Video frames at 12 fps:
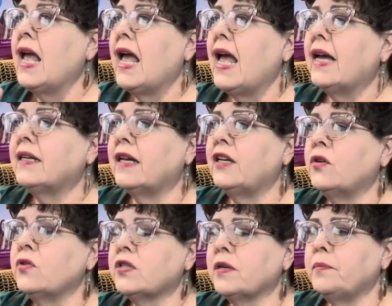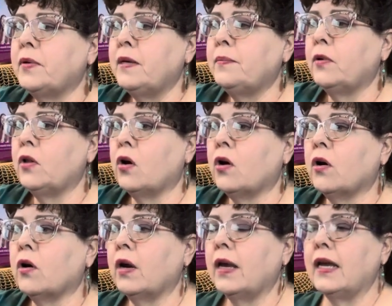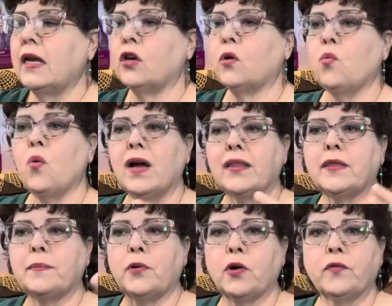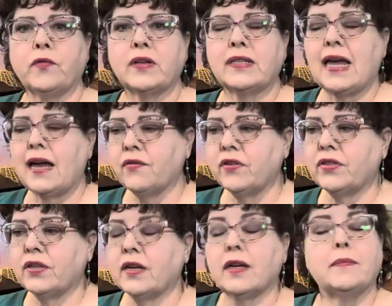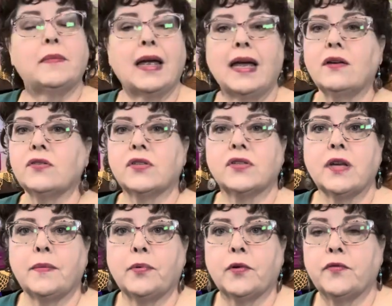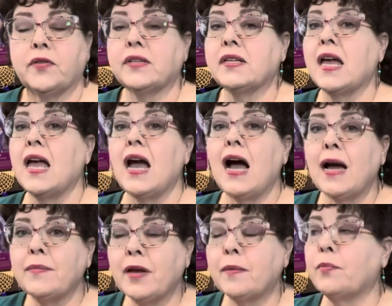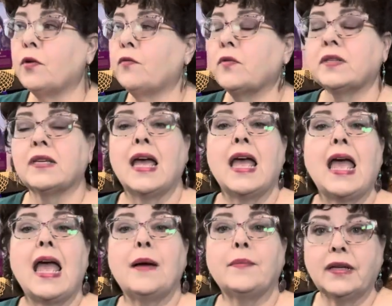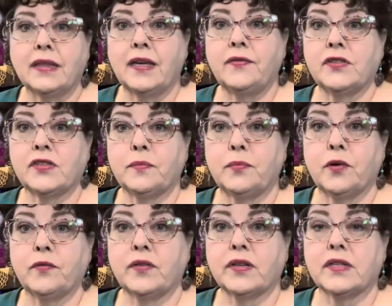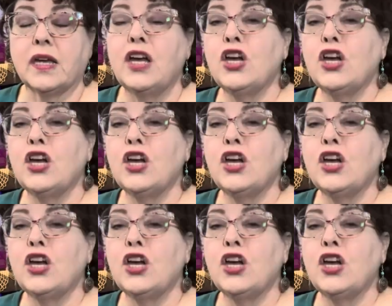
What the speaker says: And I know some people are, you know, want the perfect everything. My house is not perfect. I'm not perfect and my life isn't perfect.